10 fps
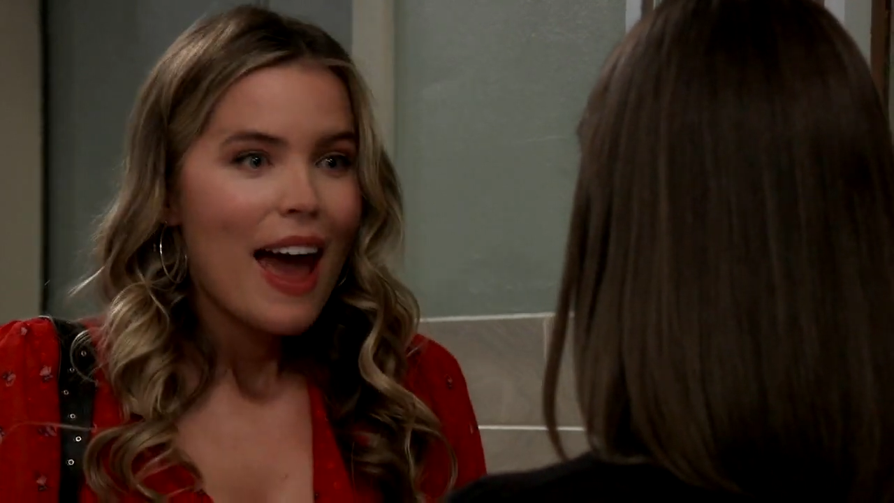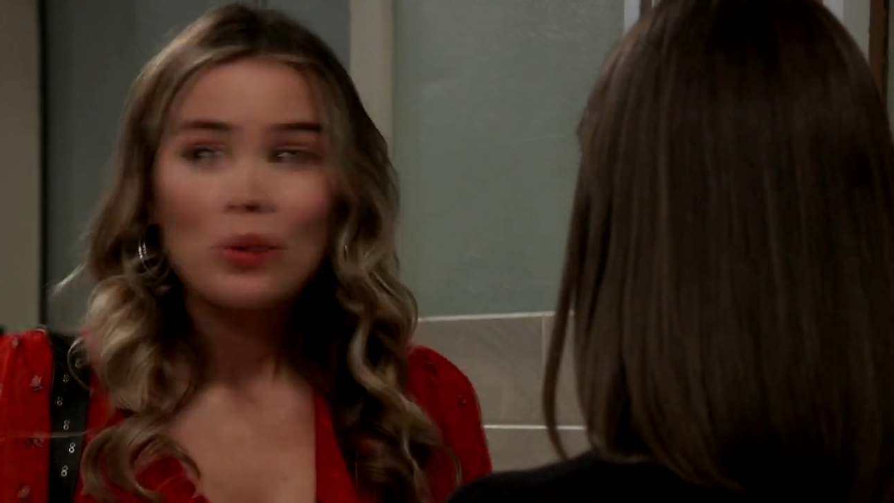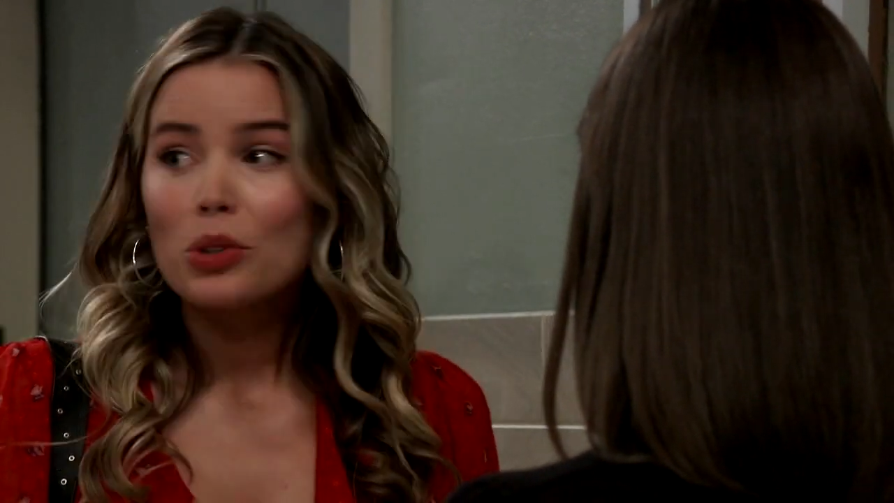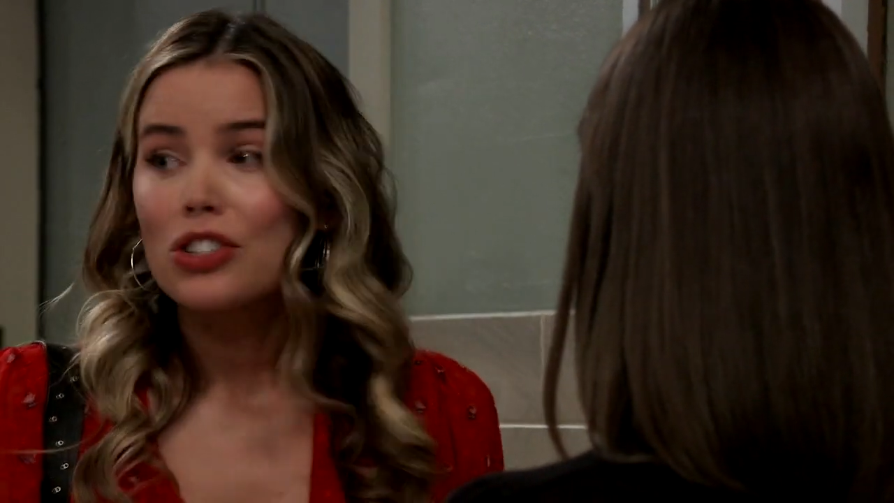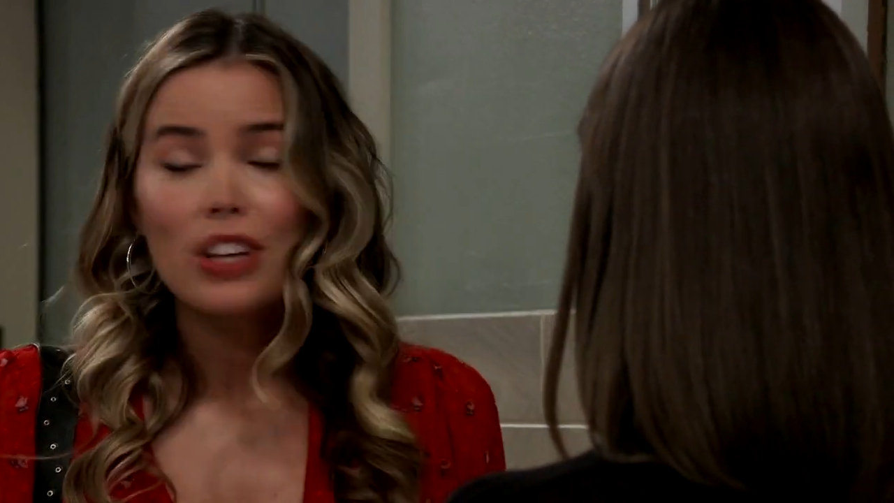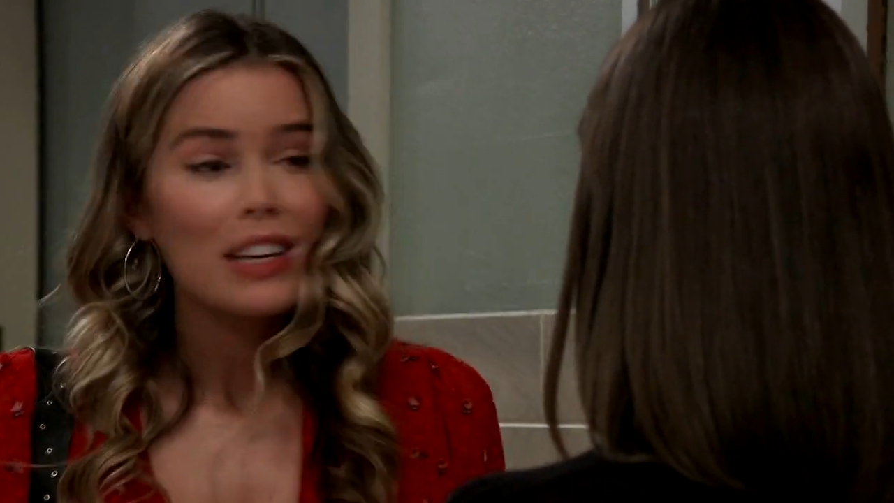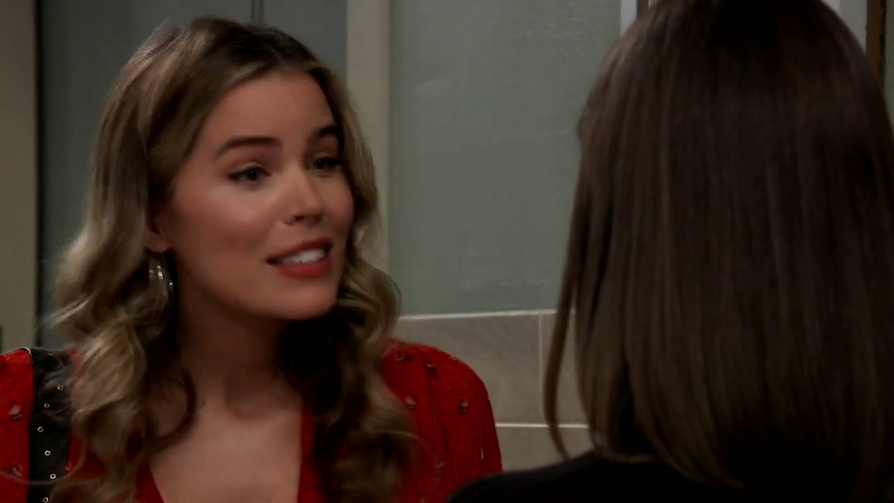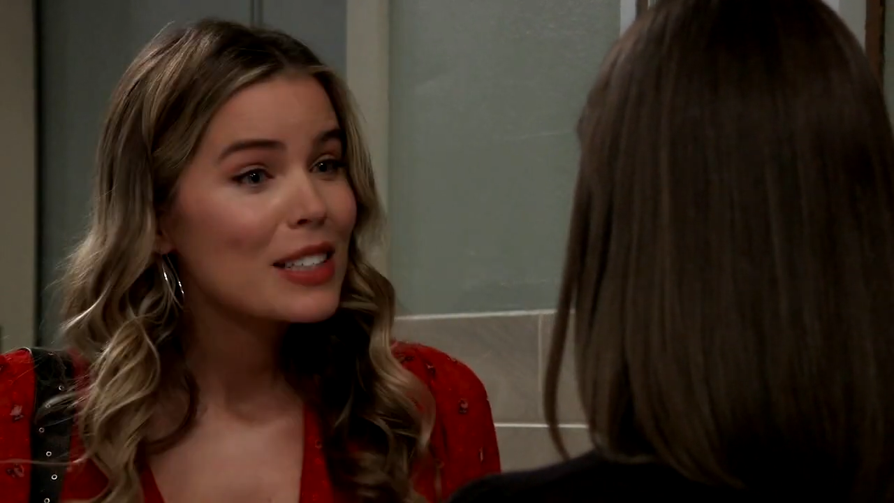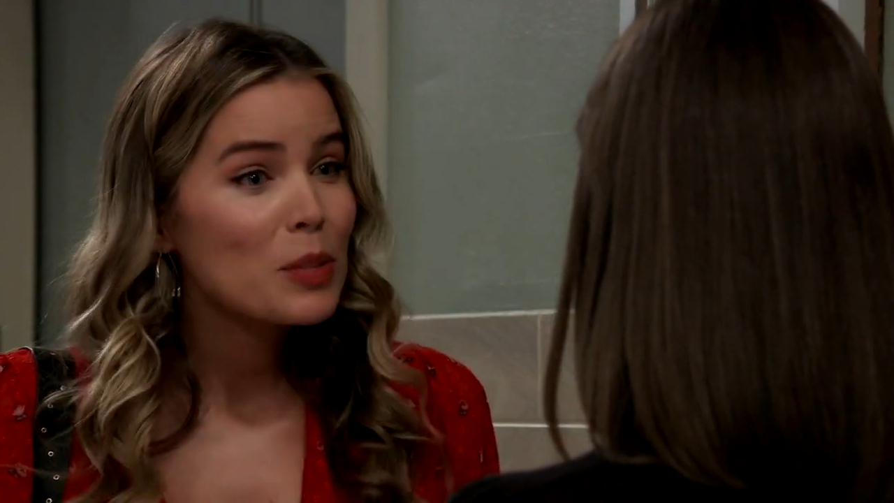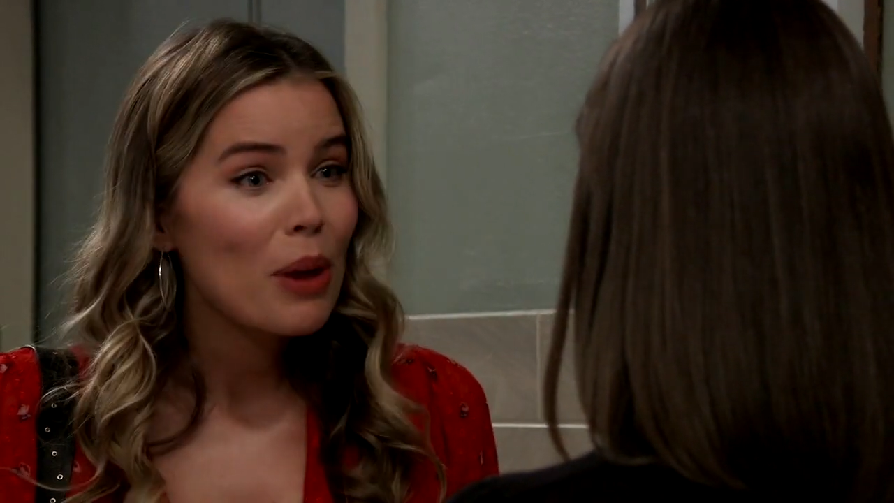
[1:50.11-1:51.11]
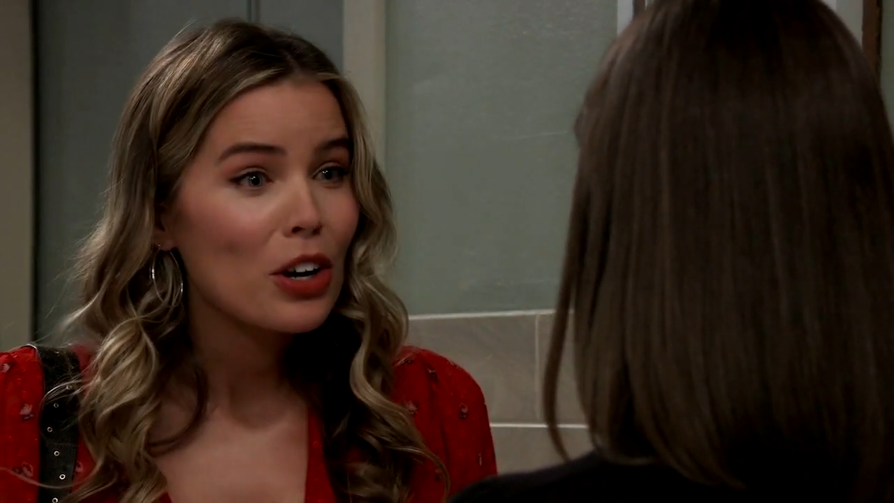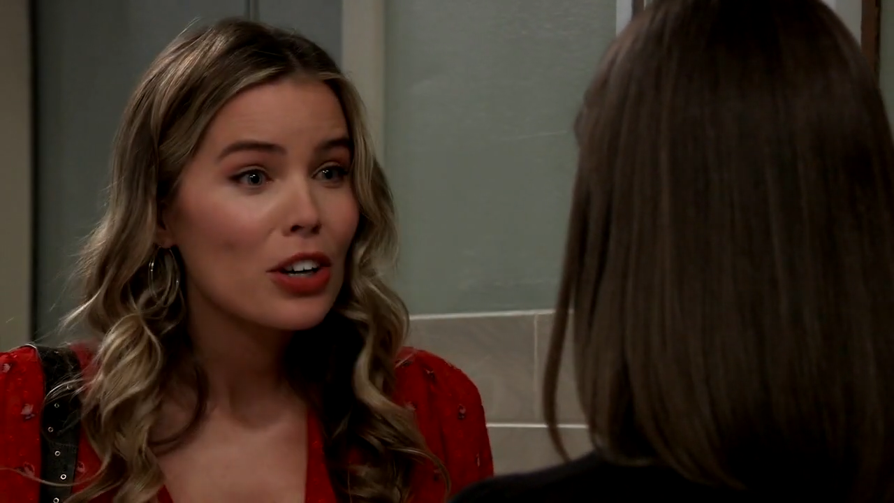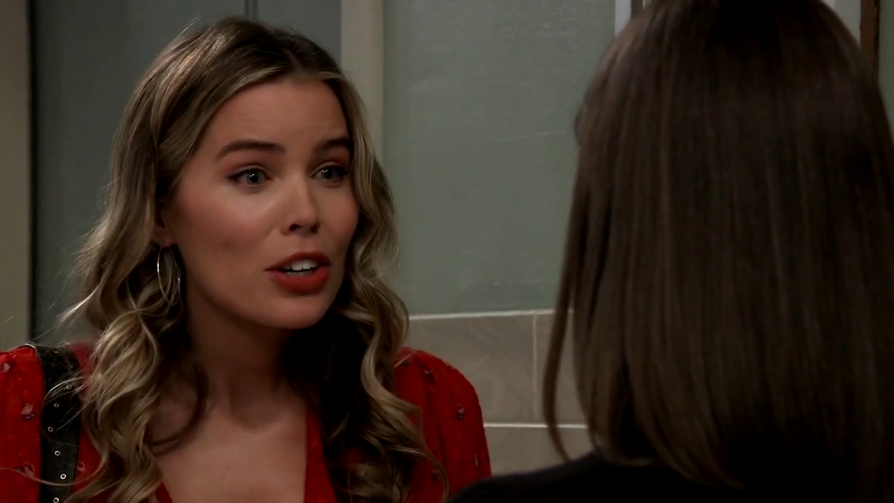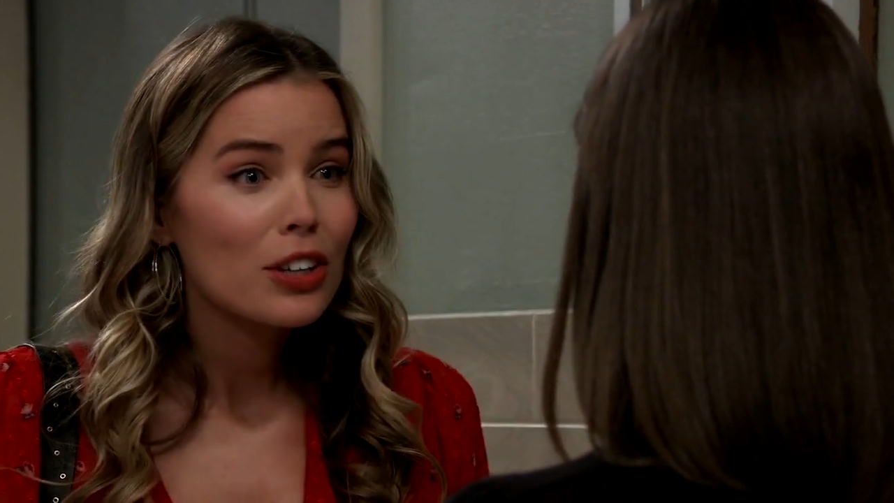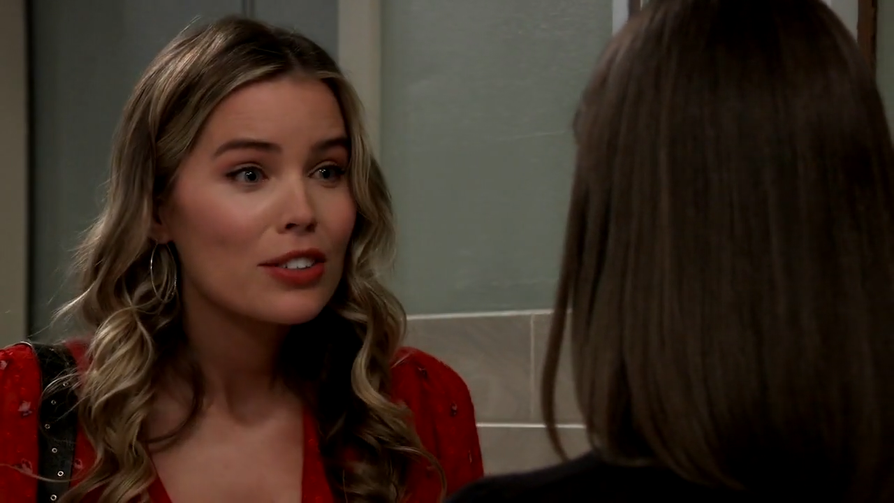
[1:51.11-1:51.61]
And when Chase gets
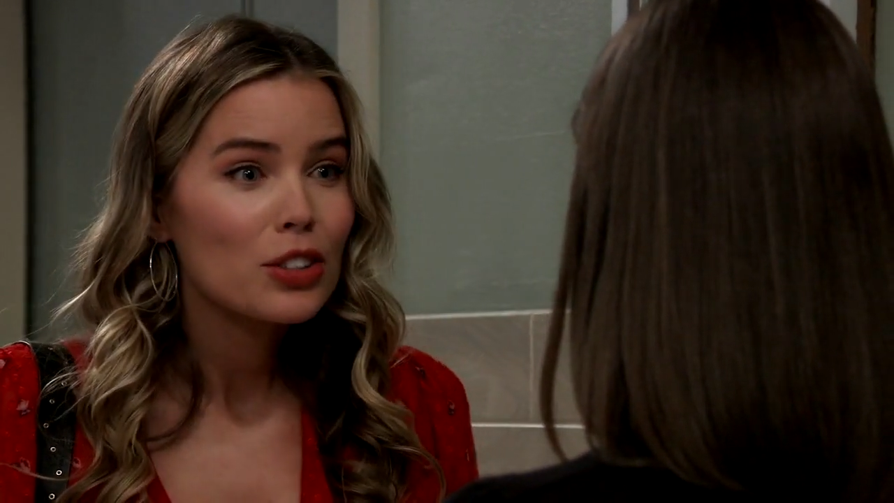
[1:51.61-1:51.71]
better,